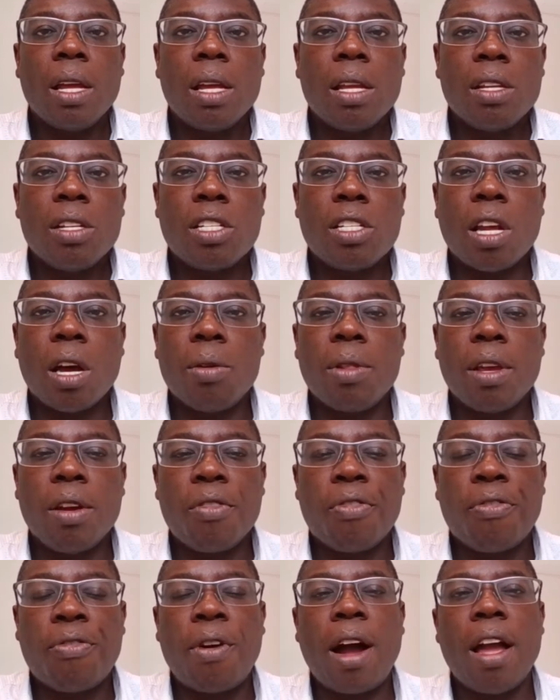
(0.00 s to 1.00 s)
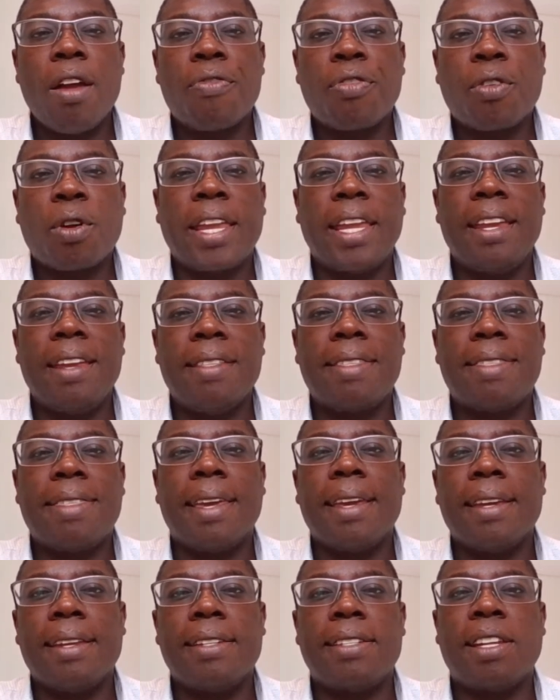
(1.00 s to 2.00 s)
So there are 5 key
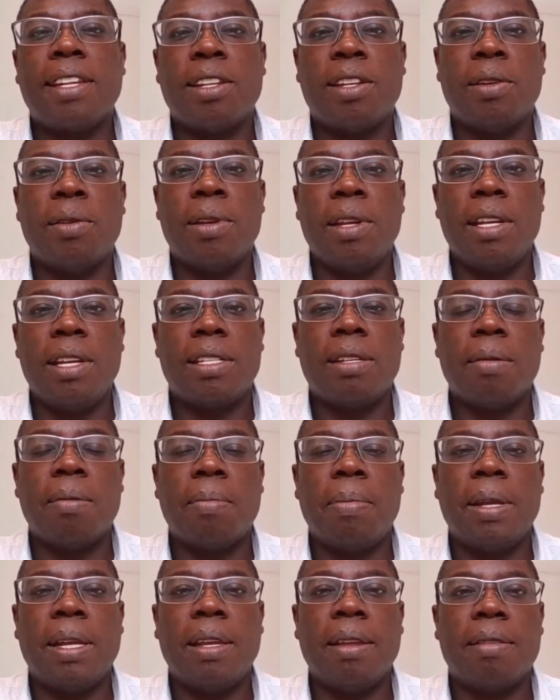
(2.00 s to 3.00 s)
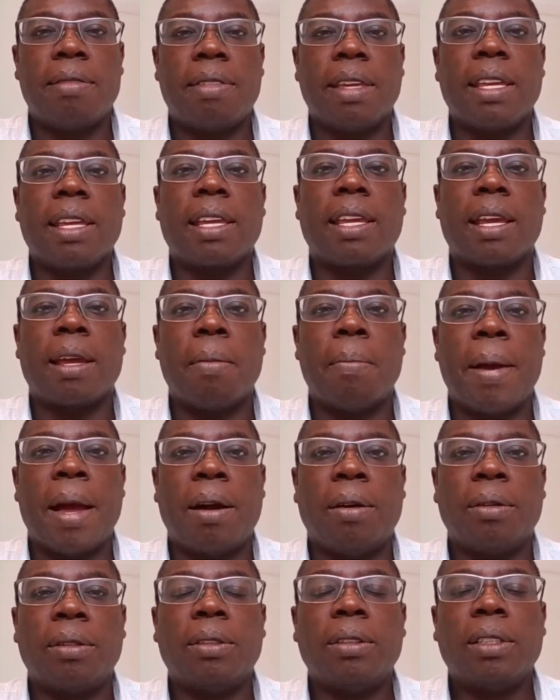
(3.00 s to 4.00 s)
things that you need to be thinking
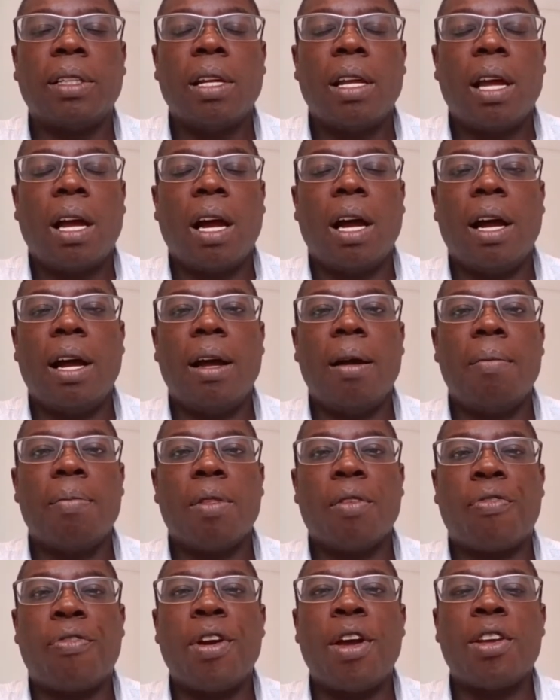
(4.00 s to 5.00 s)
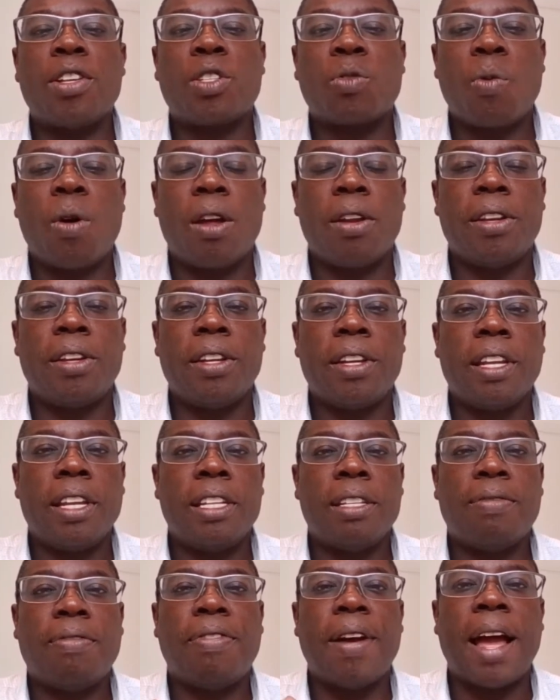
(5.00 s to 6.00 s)
about. The first one
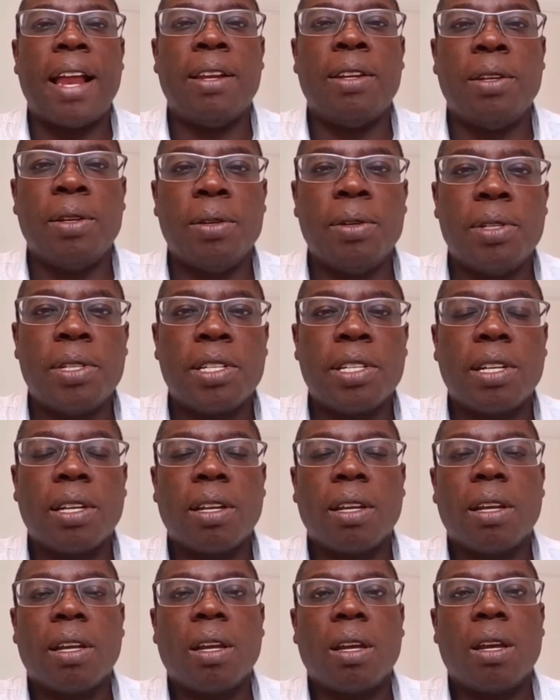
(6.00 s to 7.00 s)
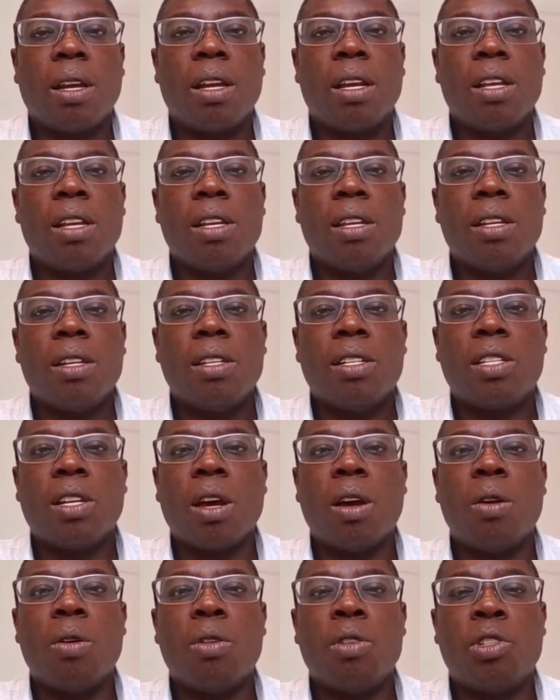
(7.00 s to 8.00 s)
is values.
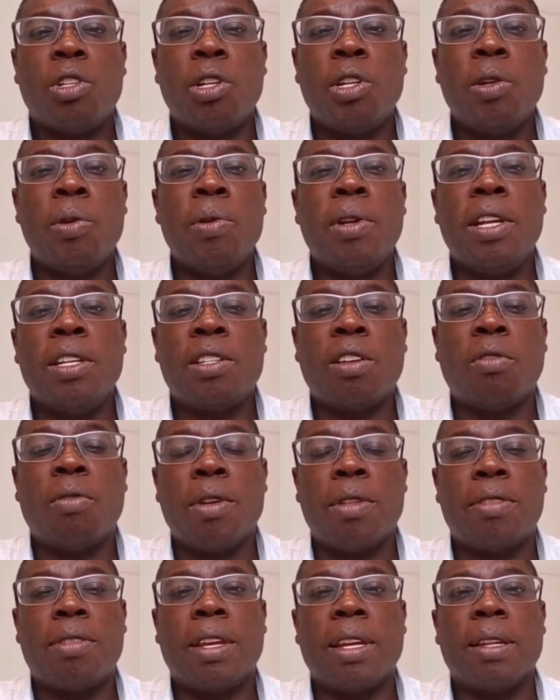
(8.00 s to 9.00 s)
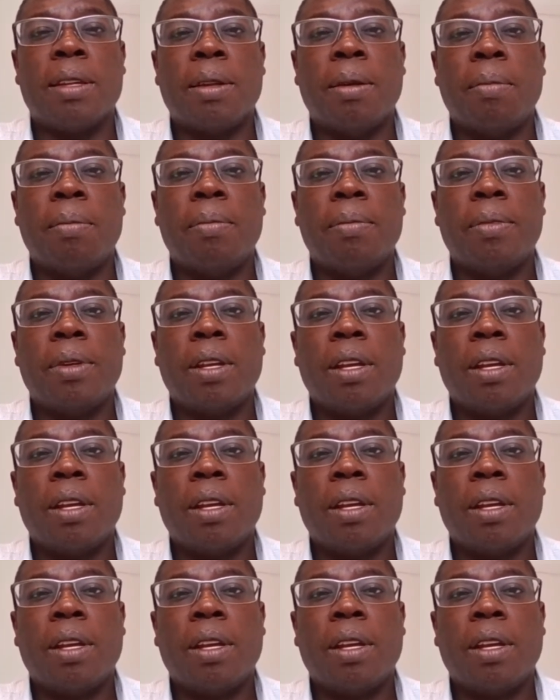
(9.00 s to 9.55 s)
So do you need to rethink them?